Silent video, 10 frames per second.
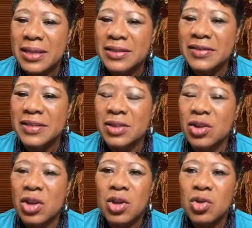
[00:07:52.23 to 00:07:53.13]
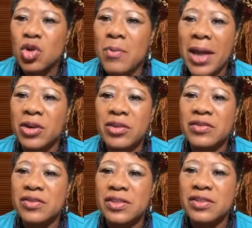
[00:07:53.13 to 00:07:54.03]
Listen, no matter the,
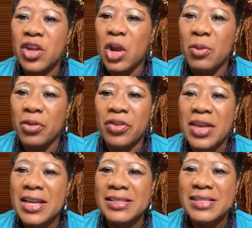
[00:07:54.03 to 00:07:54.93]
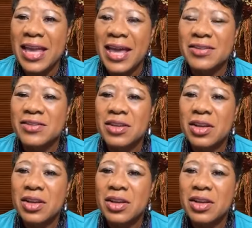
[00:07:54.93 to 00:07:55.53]
the terrible things, yes,